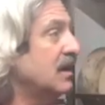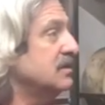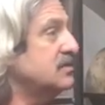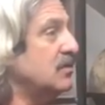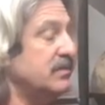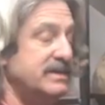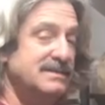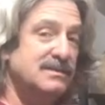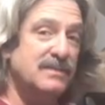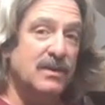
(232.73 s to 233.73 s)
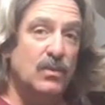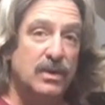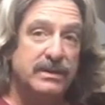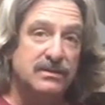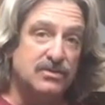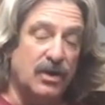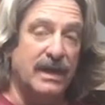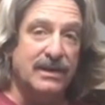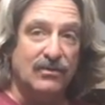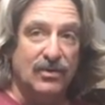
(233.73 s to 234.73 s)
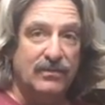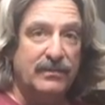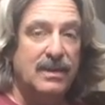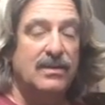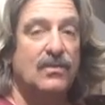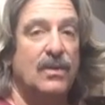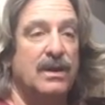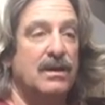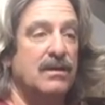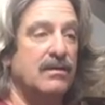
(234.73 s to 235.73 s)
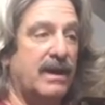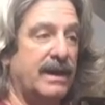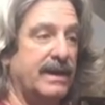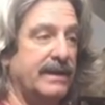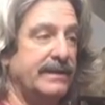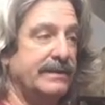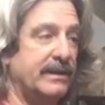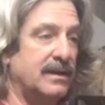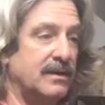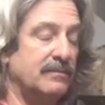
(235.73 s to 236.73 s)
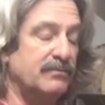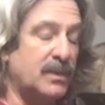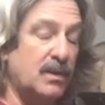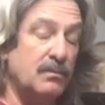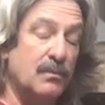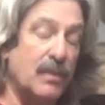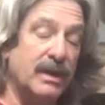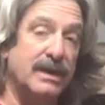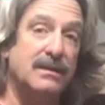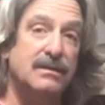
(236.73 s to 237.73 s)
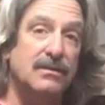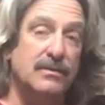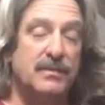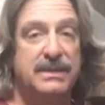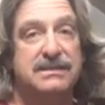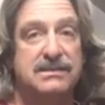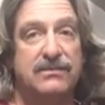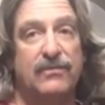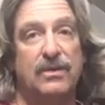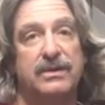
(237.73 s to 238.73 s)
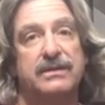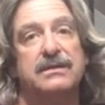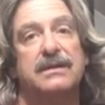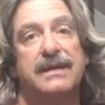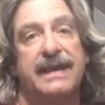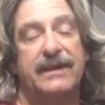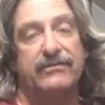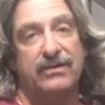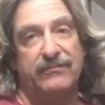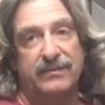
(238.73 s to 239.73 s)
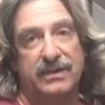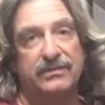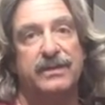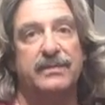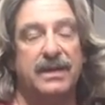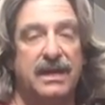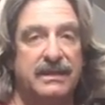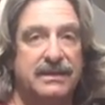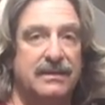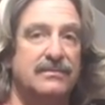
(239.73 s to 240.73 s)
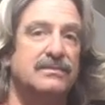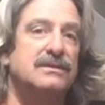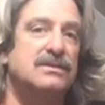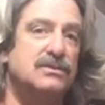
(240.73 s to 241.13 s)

So this is my wood drying room, where I bring the pieces of wood after I've milled them and cut them to